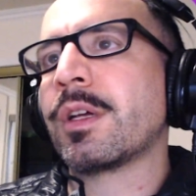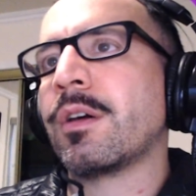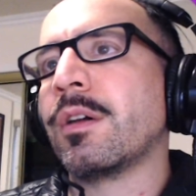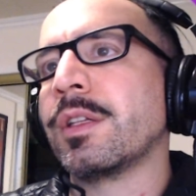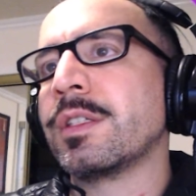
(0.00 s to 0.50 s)
to
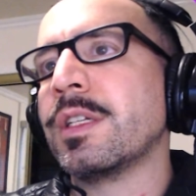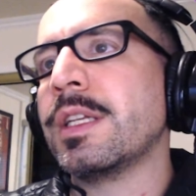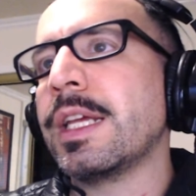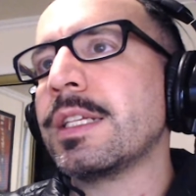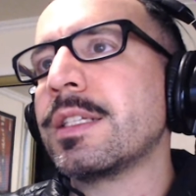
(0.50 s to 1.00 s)
call this
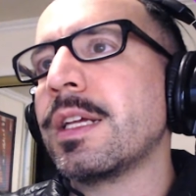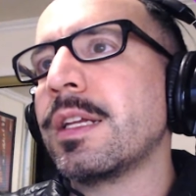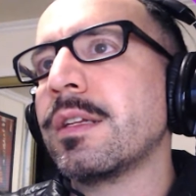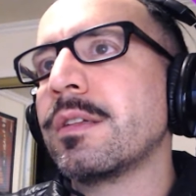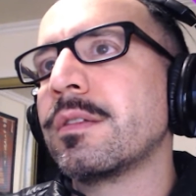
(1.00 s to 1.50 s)
today's
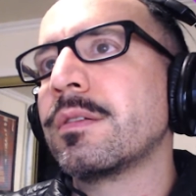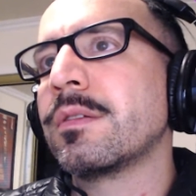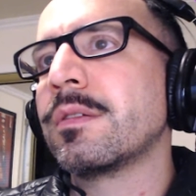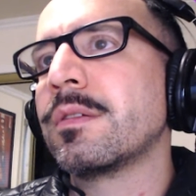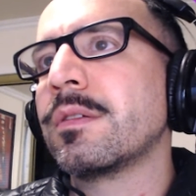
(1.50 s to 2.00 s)
date.
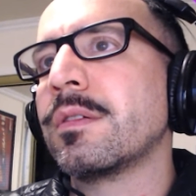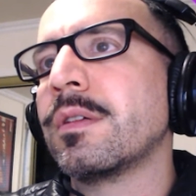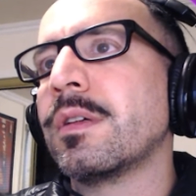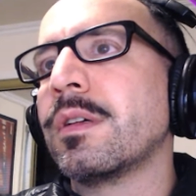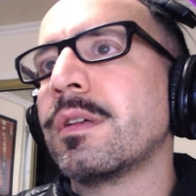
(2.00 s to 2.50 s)

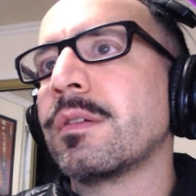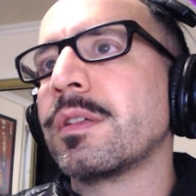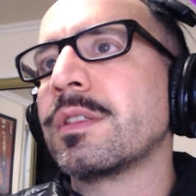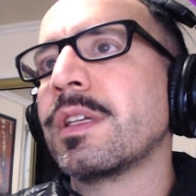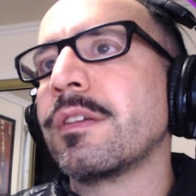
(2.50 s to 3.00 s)
And I'm going
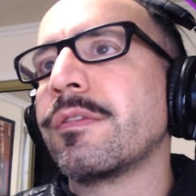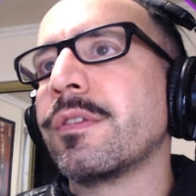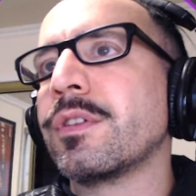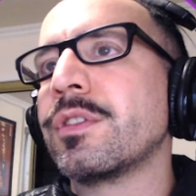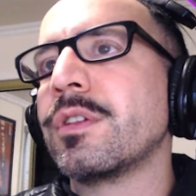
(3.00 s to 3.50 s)
to say
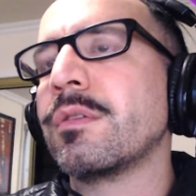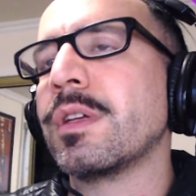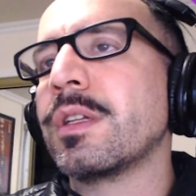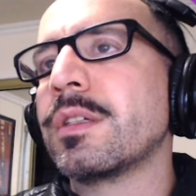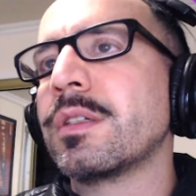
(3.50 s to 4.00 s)
first
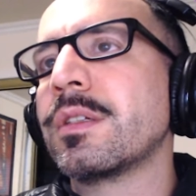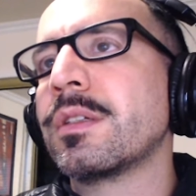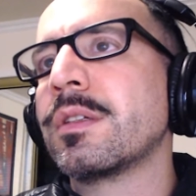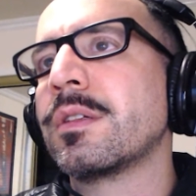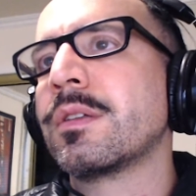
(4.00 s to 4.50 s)

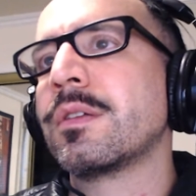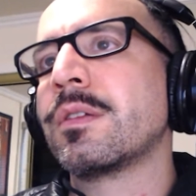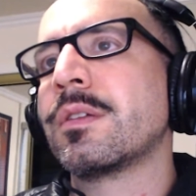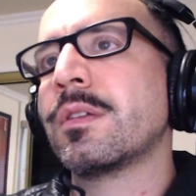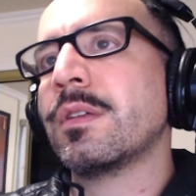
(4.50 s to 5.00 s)
unit.
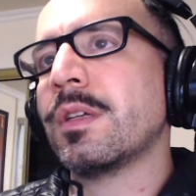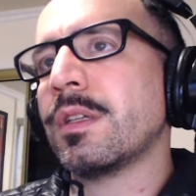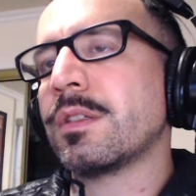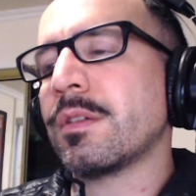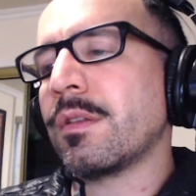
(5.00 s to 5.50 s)

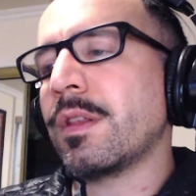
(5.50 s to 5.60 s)
And so